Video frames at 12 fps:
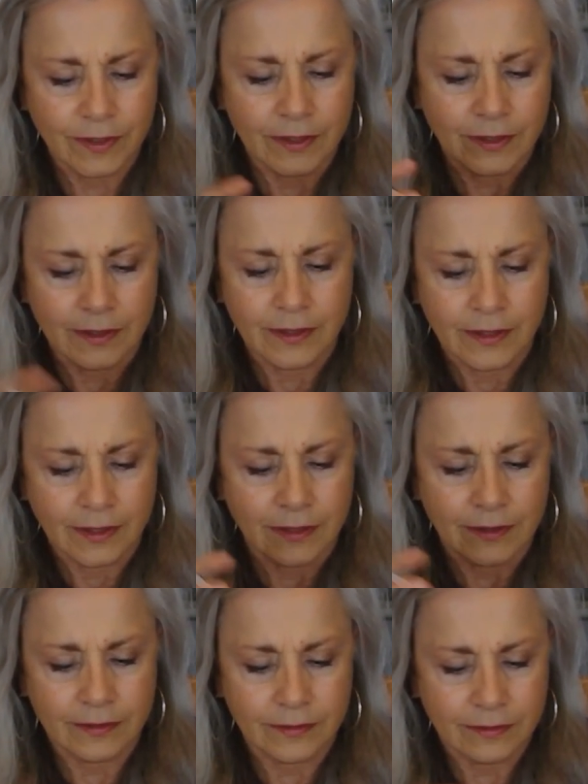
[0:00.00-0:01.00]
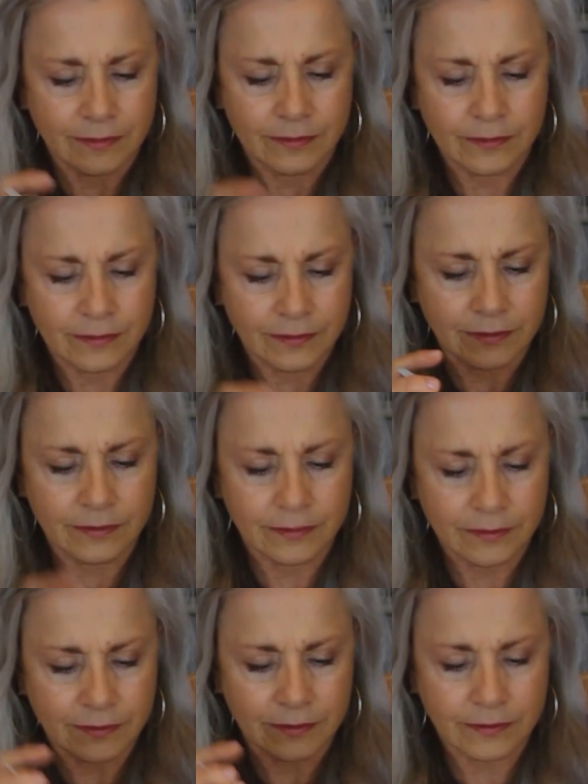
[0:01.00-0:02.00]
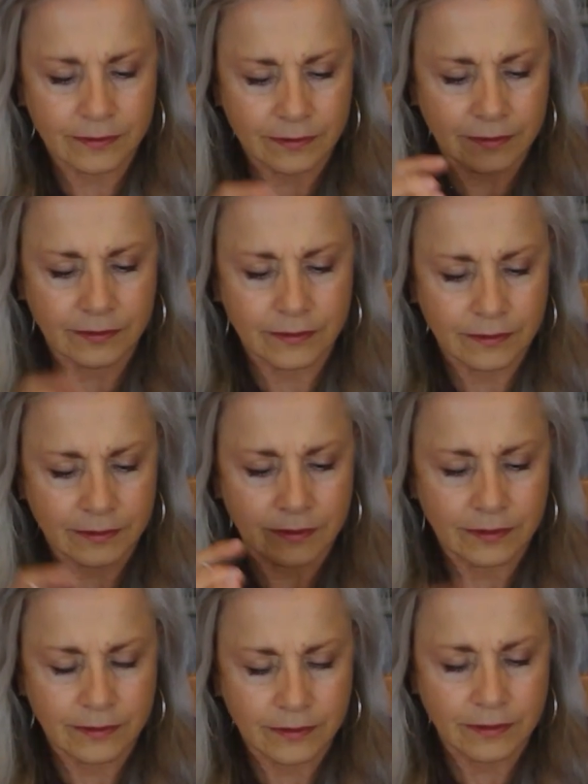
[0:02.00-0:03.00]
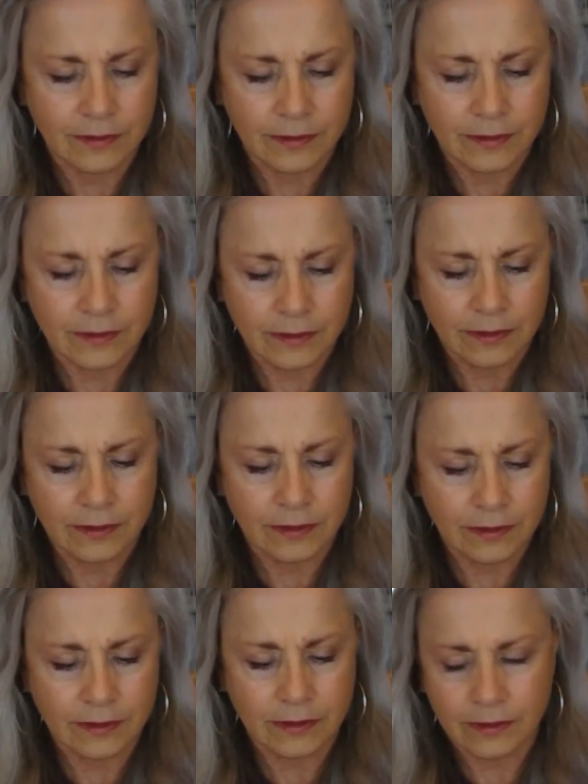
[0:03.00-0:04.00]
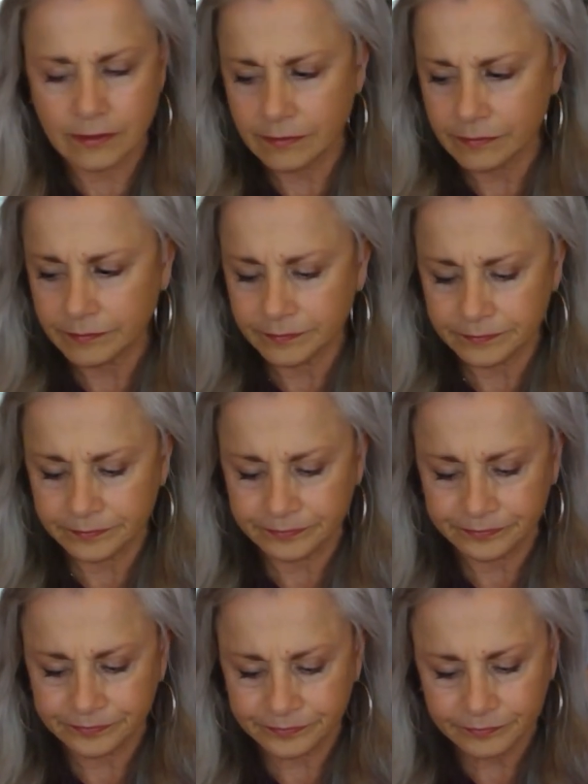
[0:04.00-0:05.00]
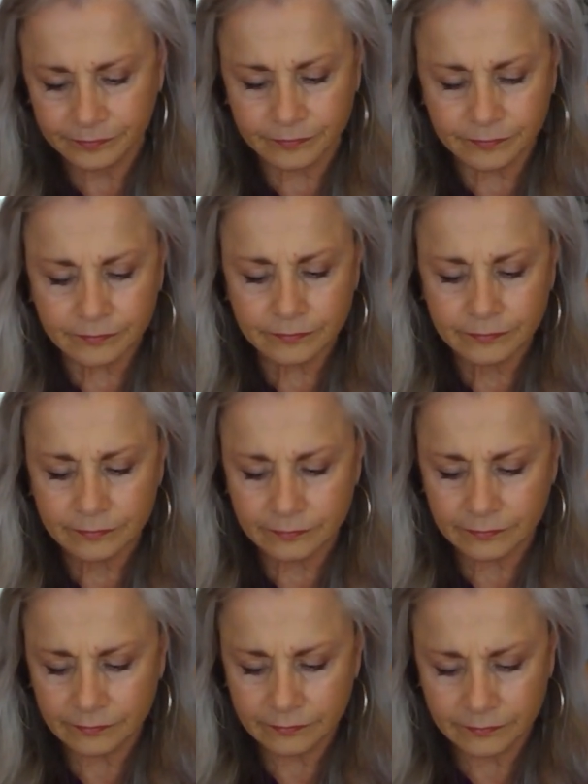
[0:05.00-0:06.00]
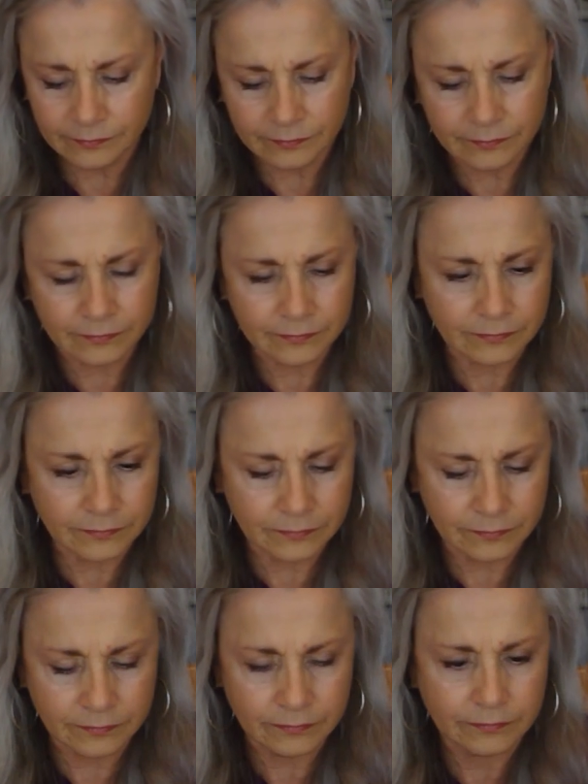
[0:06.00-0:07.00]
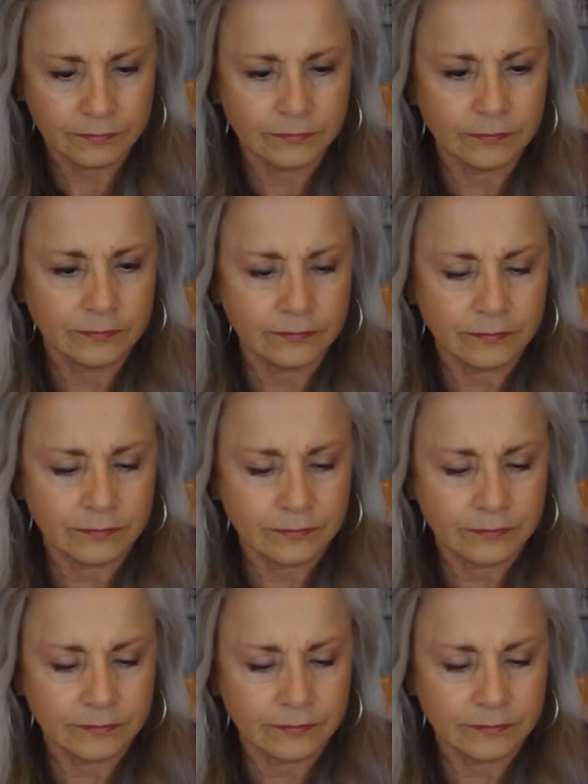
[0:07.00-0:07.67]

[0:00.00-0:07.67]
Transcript: Nothing is said.